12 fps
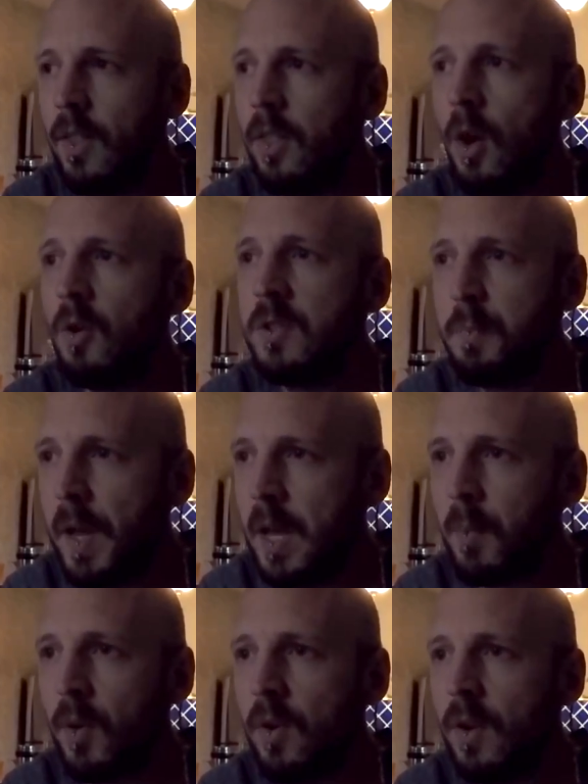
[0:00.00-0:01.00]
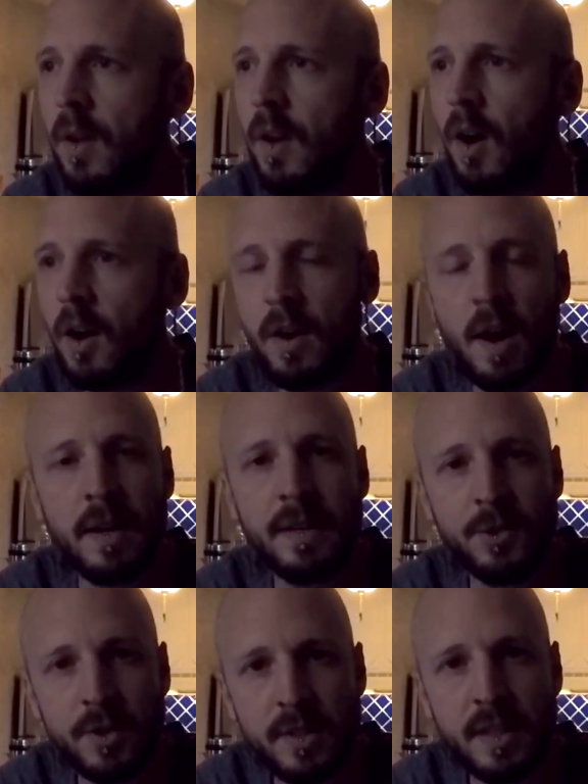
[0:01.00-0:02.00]
those people are not
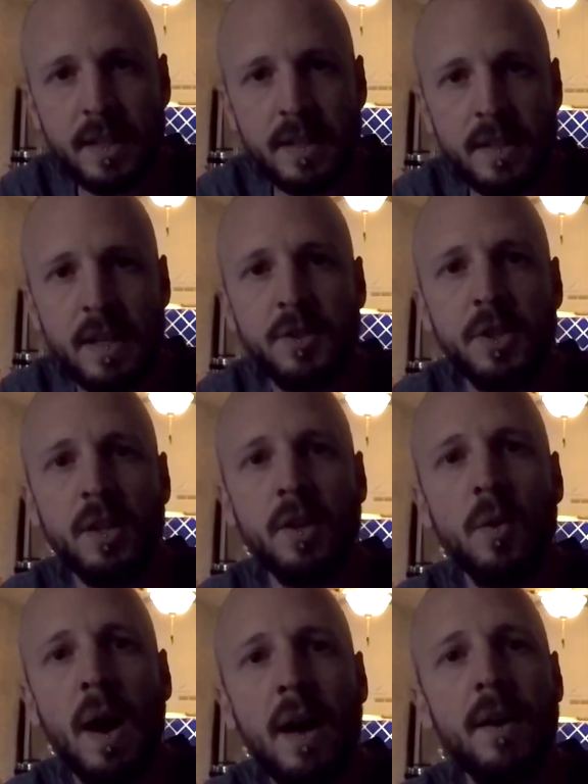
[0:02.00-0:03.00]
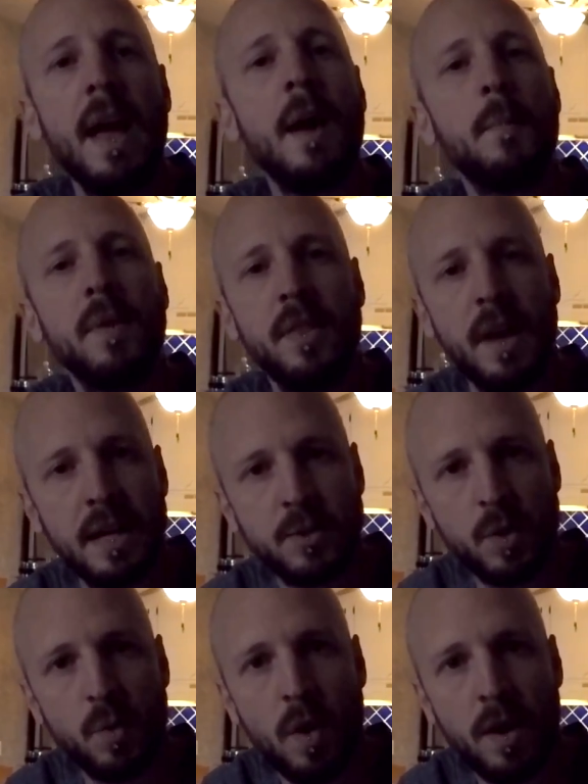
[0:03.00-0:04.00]
interested in teaching you how to empathize
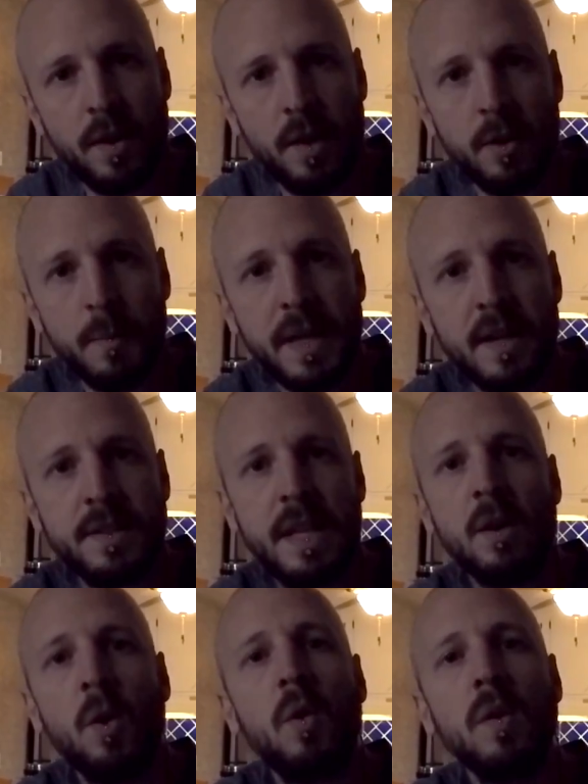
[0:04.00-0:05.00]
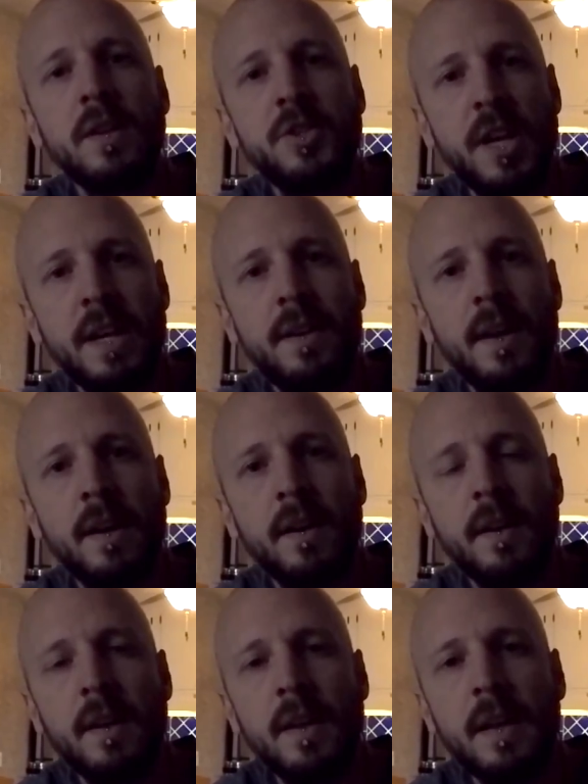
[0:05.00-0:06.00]
with one another, because their whole agenda
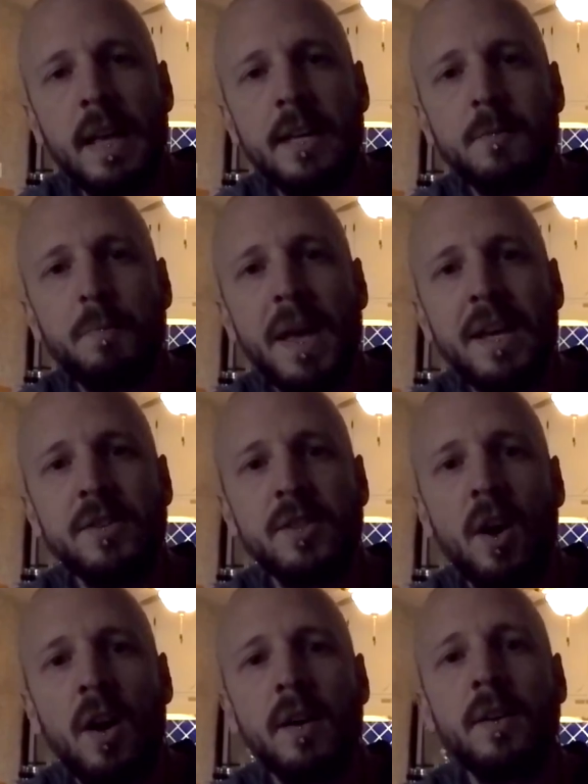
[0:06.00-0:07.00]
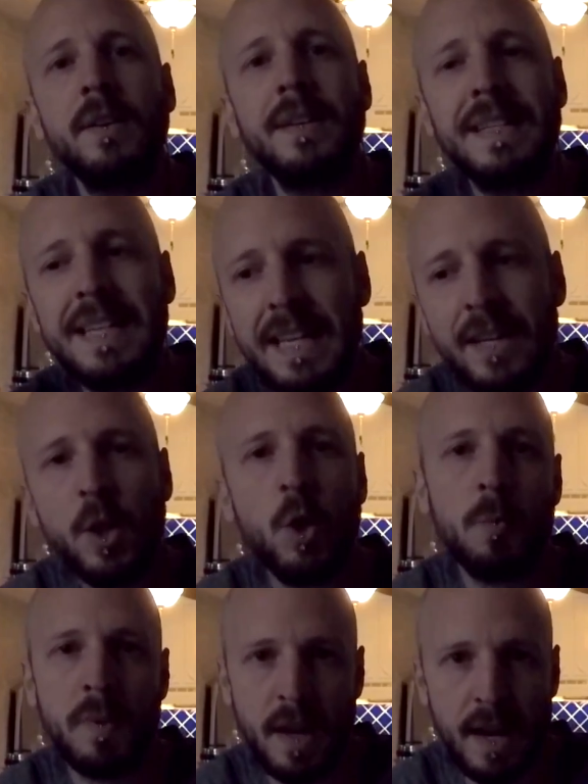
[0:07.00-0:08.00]
is based on
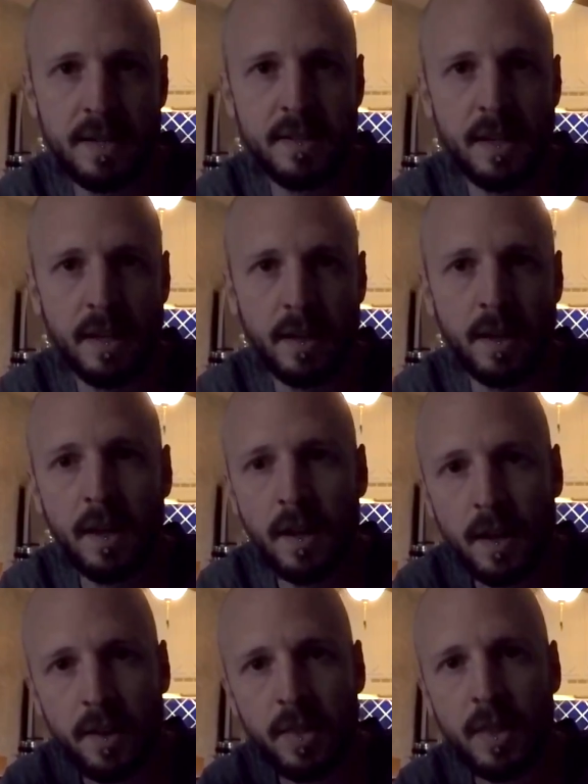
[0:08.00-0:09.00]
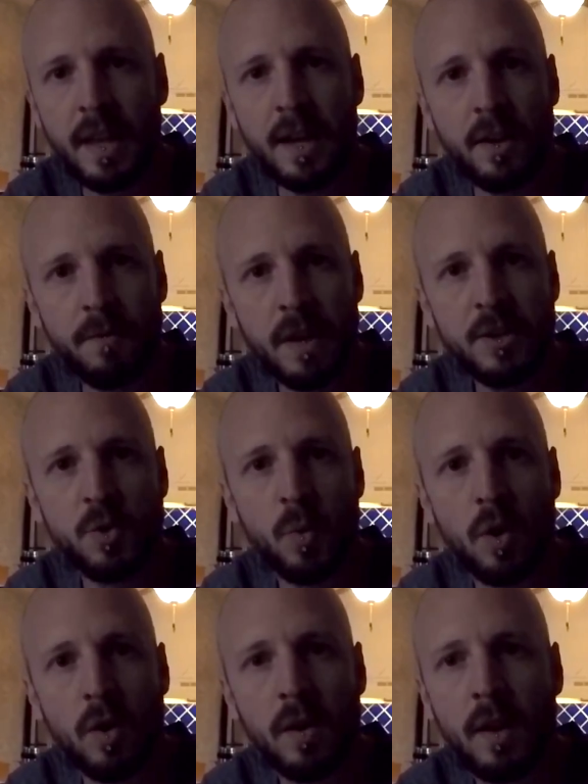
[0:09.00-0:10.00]
dehumanizing the
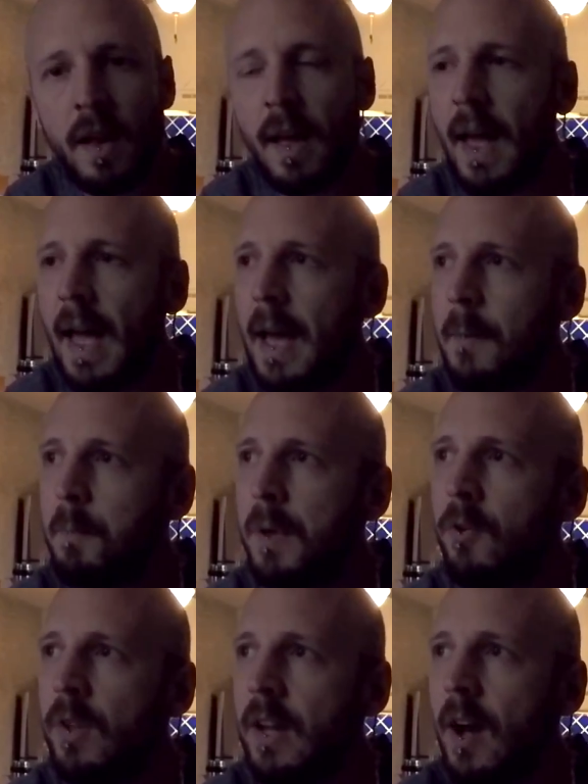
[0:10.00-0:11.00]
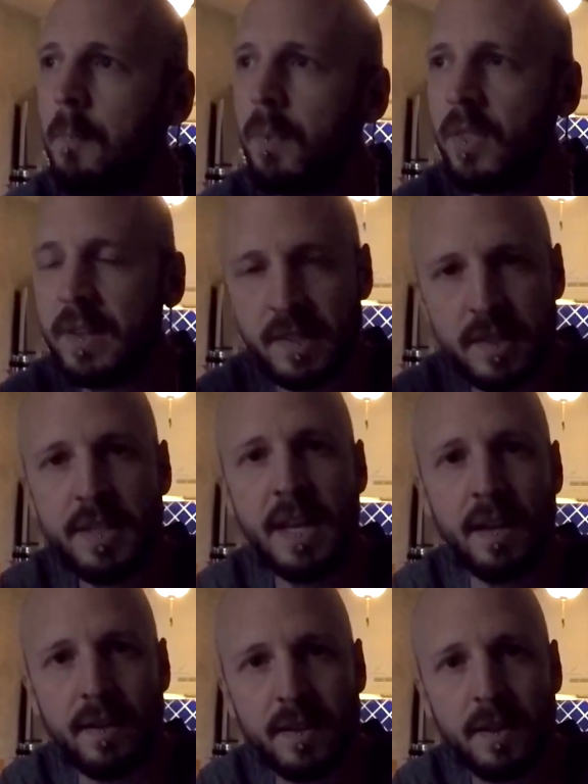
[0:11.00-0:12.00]
individual and building up the
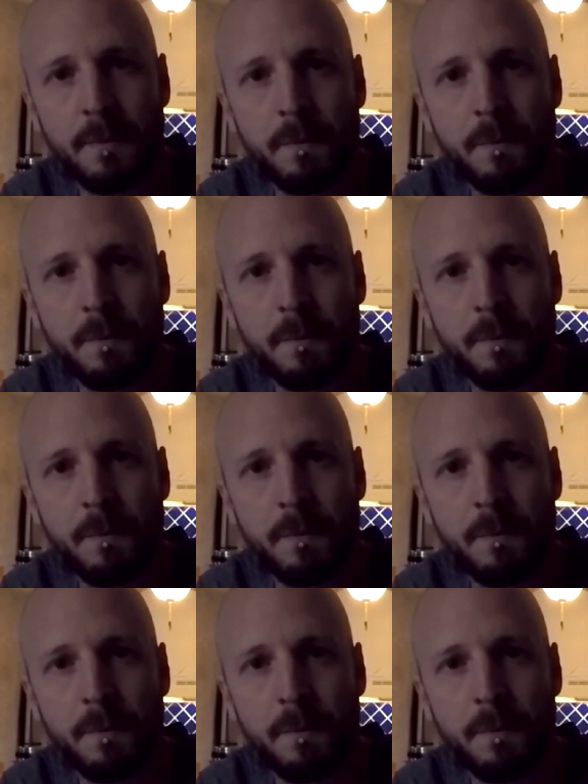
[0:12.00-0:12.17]
state.